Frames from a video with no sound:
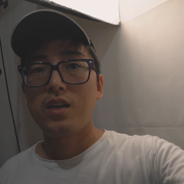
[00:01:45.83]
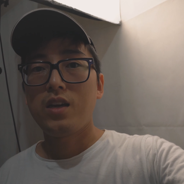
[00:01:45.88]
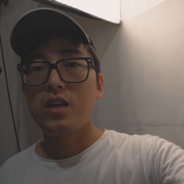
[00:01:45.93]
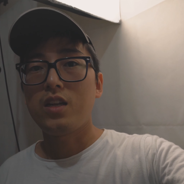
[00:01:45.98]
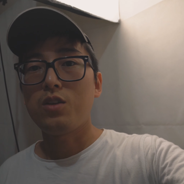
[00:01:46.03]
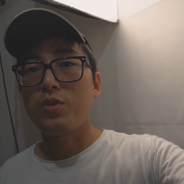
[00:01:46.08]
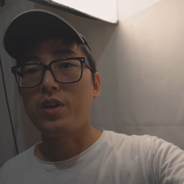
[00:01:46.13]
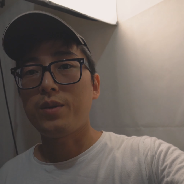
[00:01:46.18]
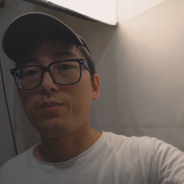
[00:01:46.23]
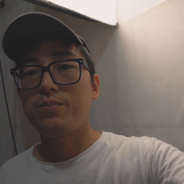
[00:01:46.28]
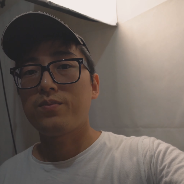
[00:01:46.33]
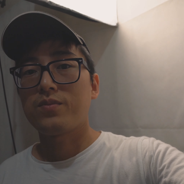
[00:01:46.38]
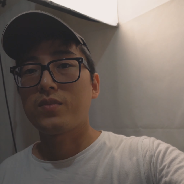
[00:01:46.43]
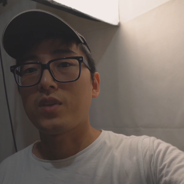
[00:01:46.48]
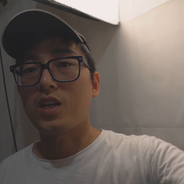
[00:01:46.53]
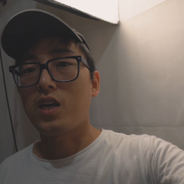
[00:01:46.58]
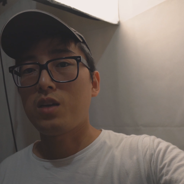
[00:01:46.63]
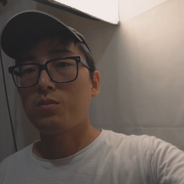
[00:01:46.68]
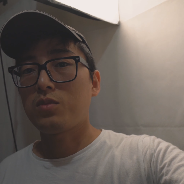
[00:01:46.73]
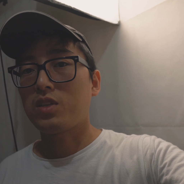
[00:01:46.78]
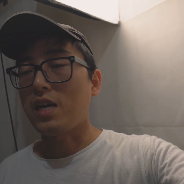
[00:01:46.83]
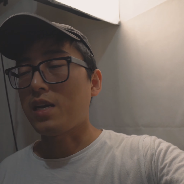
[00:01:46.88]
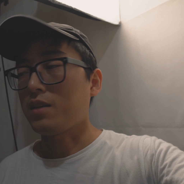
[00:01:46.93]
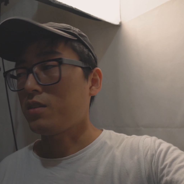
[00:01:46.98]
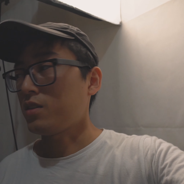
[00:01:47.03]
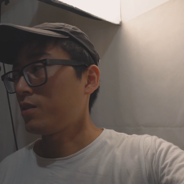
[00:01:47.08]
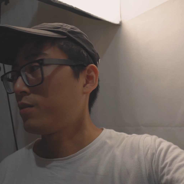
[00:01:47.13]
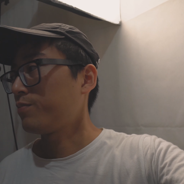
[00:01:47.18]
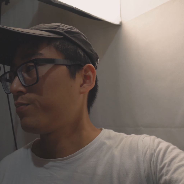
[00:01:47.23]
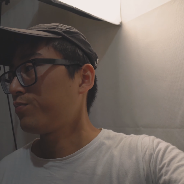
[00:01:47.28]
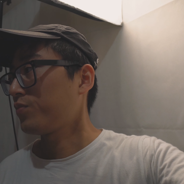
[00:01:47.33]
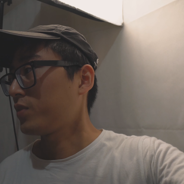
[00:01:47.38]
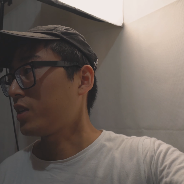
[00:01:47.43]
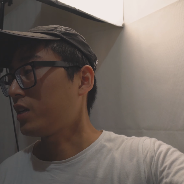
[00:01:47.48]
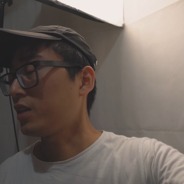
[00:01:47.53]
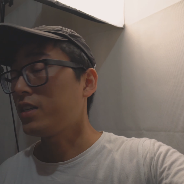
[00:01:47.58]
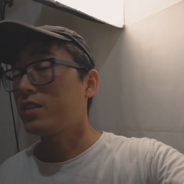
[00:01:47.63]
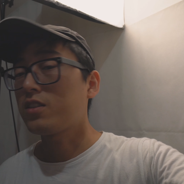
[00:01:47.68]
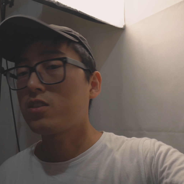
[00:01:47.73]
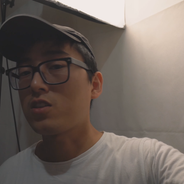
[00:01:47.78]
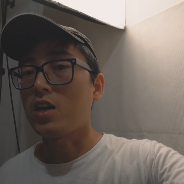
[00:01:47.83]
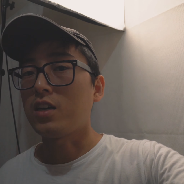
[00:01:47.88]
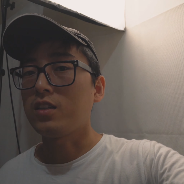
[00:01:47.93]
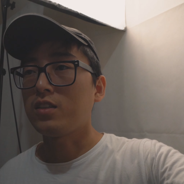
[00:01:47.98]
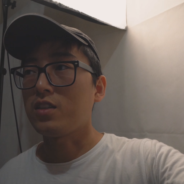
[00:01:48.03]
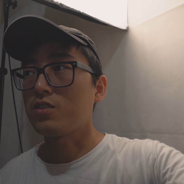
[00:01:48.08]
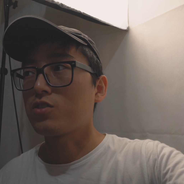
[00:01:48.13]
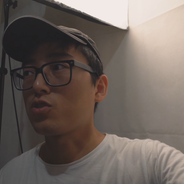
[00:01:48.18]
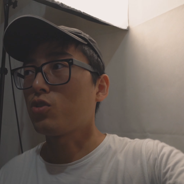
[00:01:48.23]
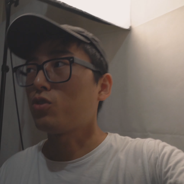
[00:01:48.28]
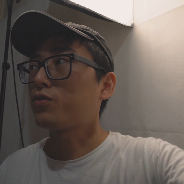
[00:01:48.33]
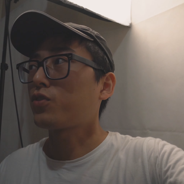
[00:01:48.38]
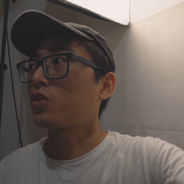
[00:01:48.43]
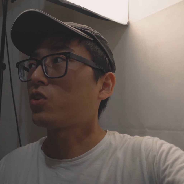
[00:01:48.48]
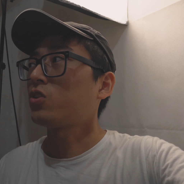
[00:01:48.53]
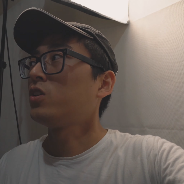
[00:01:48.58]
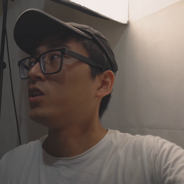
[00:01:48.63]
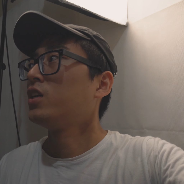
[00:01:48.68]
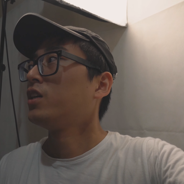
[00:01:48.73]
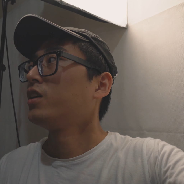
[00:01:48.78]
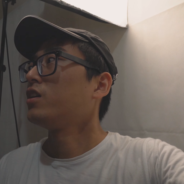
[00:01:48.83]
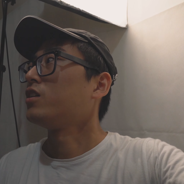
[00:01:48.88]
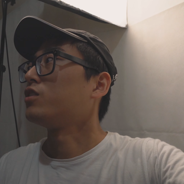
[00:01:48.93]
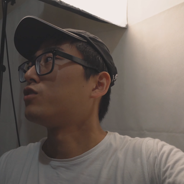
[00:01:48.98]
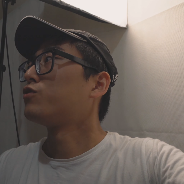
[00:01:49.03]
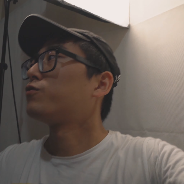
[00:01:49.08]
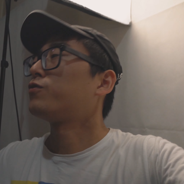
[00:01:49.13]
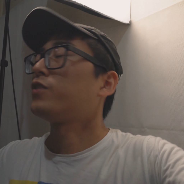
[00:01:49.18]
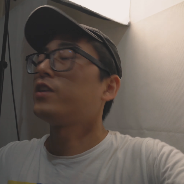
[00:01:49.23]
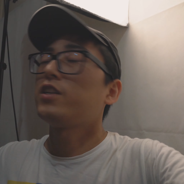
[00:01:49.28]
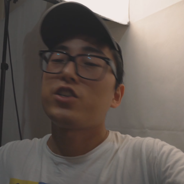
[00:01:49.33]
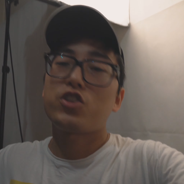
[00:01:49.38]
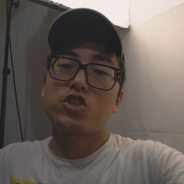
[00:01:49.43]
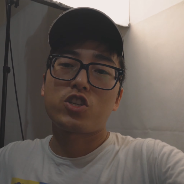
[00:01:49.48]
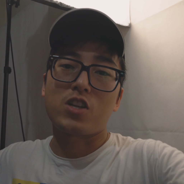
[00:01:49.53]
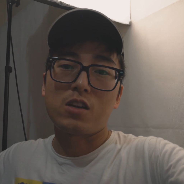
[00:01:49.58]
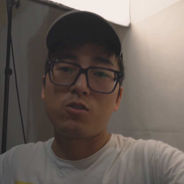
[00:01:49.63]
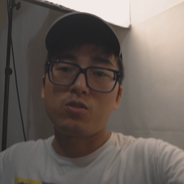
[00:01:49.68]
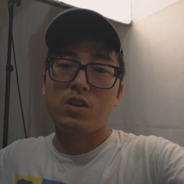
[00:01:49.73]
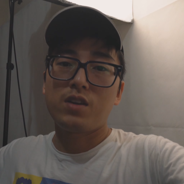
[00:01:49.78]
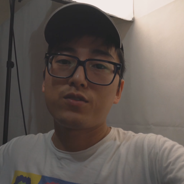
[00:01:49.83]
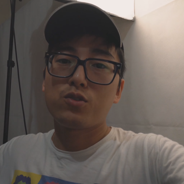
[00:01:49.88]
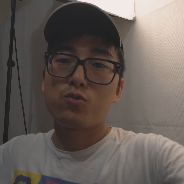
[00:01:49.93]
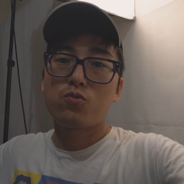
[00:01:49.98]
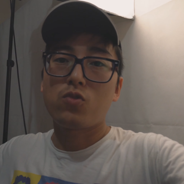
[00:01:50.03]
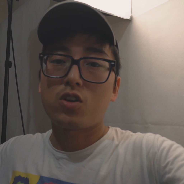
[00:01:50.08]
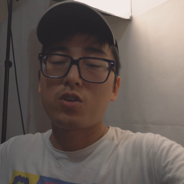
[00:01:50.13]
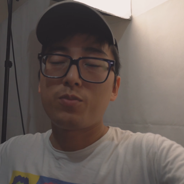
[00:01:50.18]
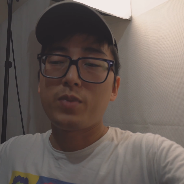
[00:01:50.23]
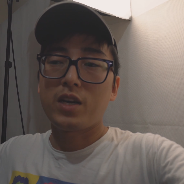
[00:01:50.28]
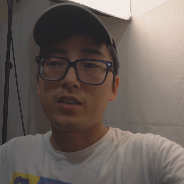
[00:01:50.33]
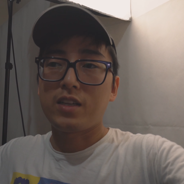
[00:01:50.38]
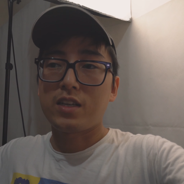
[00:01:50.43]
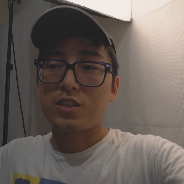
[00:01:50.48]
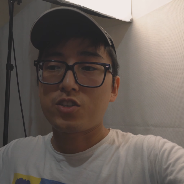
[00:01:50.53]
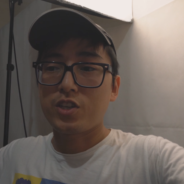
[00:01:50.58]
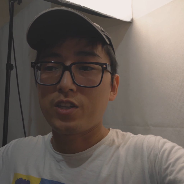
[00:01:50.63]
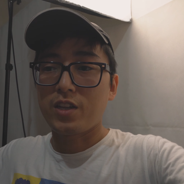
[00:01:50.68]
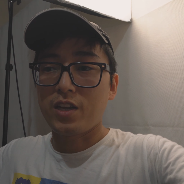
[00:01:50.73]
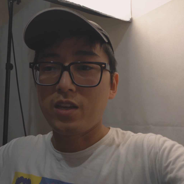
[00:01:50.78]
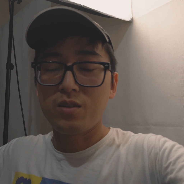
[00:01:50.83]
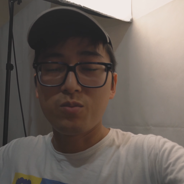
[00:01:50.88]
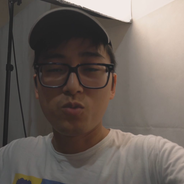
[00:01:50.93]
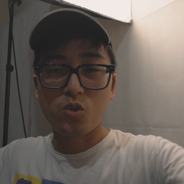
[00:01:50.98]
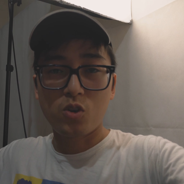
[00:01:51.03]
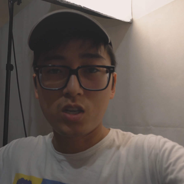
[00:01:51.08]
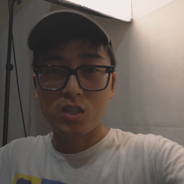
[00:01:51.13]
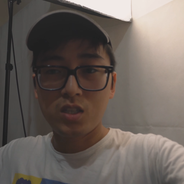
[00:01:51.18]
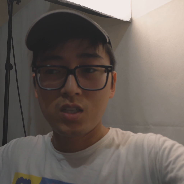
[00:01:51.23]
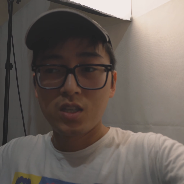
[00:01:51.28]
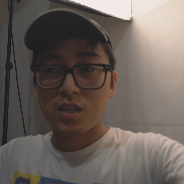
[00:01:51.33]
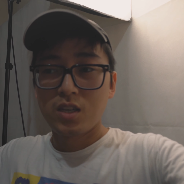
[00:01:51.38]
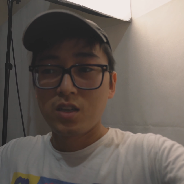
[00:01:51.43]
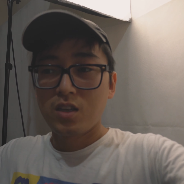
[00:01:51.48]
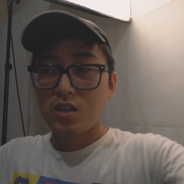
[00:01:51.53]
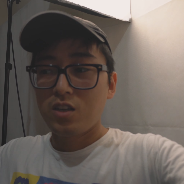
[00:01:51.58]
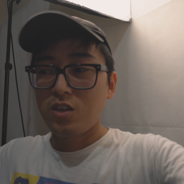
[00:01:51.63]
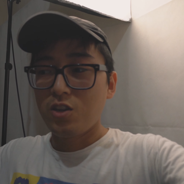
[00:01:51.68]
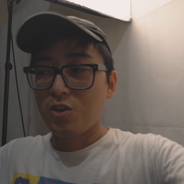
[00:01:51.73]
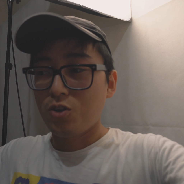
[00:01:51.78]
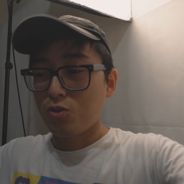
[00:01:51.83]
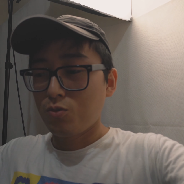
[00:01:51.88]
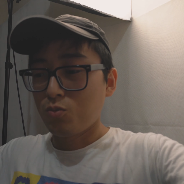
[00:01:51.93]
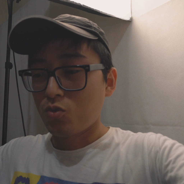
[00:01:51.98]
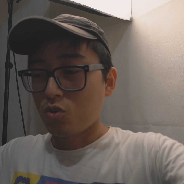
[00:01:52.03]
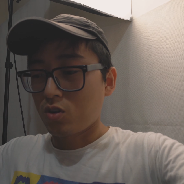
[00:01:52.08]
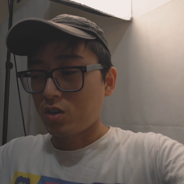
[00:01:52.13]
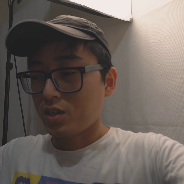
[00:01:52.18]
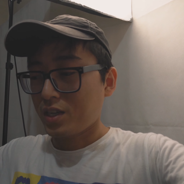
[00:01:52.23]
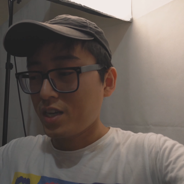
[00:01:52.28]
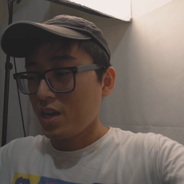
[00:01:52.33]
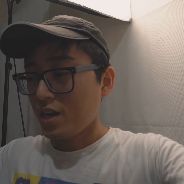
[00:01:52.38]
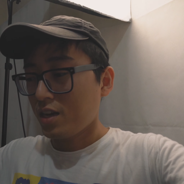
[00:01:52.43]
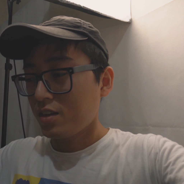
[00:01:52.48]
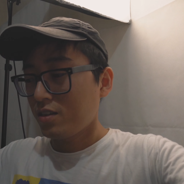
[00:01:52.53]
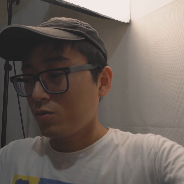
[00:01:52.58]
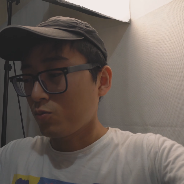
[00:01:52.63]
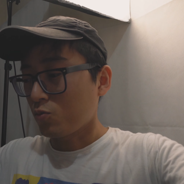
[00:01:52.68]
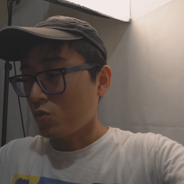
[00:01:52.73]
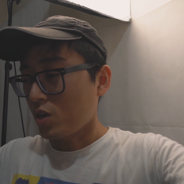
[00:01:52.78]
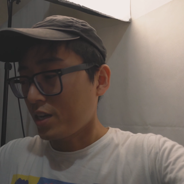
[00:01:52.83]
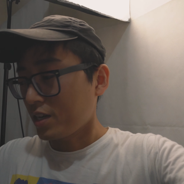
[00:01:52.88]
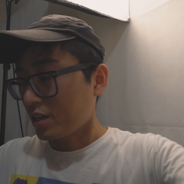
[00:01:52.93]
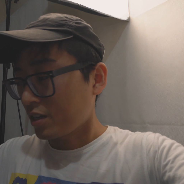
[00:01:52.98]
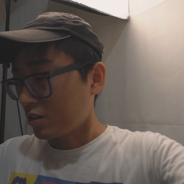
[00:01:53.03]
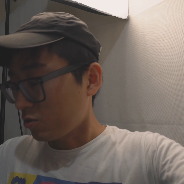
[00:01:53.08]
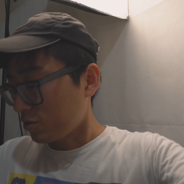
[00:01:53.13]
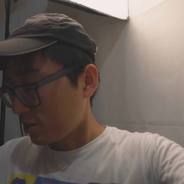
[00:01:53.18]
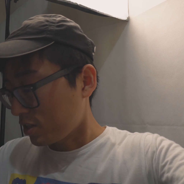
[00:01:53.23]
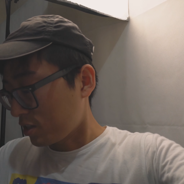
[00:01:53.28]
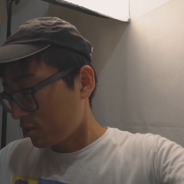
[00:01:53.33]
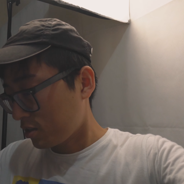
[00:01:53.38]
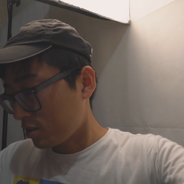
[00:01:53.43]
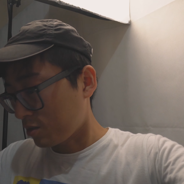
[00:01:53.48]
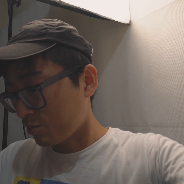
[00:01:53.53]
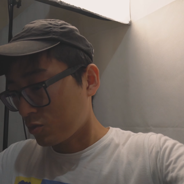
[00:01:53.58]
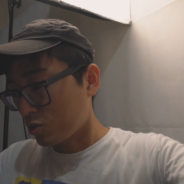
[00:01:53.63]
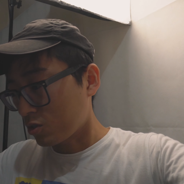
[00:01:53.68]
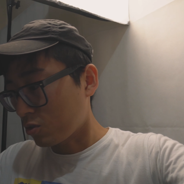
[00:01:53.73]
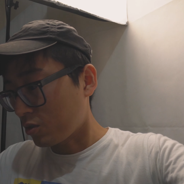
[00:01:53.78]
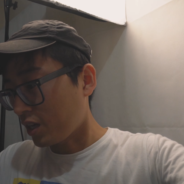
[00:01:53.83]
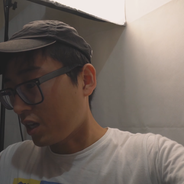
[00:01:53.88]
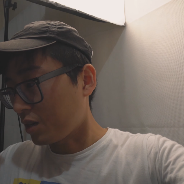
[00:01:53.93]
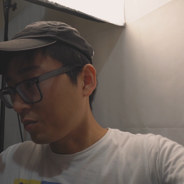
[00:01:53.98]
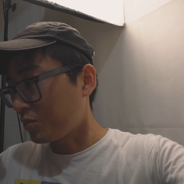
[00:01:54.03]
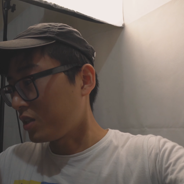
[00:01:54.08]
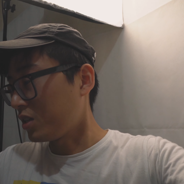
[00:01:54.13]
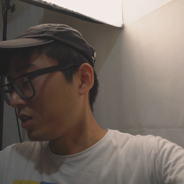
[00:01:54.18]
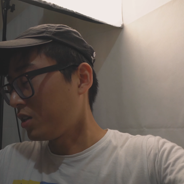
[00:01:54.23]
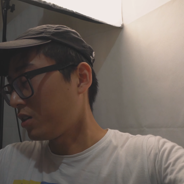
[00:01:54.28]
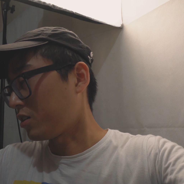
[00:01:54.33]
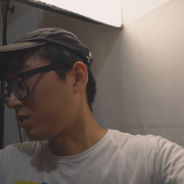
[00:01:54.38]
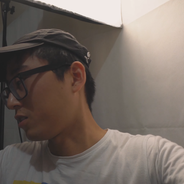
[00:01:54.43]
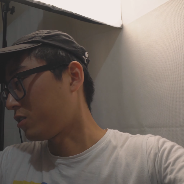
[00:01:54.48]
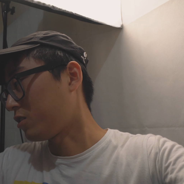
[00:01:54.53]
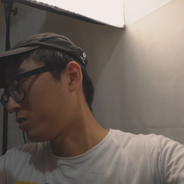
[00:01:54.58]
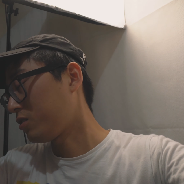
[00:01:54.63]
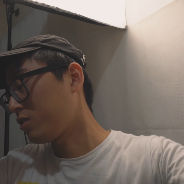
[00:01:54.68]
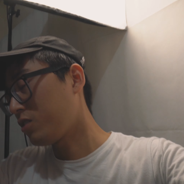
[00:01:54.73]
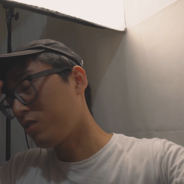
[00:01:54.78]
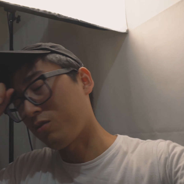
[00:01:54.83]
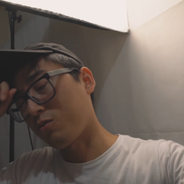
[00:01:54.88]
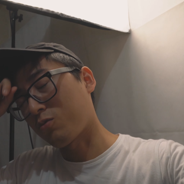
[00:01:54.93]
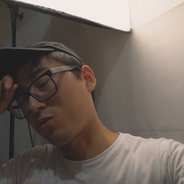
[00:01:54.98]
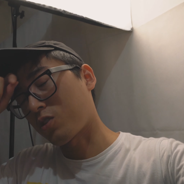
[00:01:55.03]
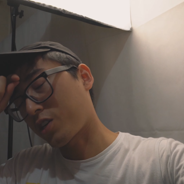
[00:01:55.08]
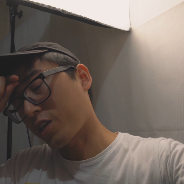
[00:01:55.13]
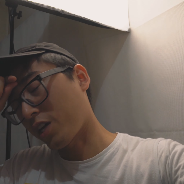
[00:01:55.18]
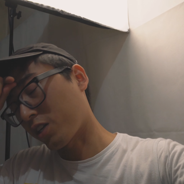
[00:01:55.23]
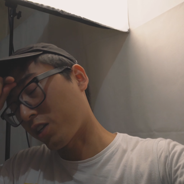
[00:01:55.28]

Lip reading: Anyway, I'm glad that it's done. It's over. It's finished. I don't have to worry about that shit anymore. No more Canon wide-angle lens. I'm so happy. Oh, it didn't work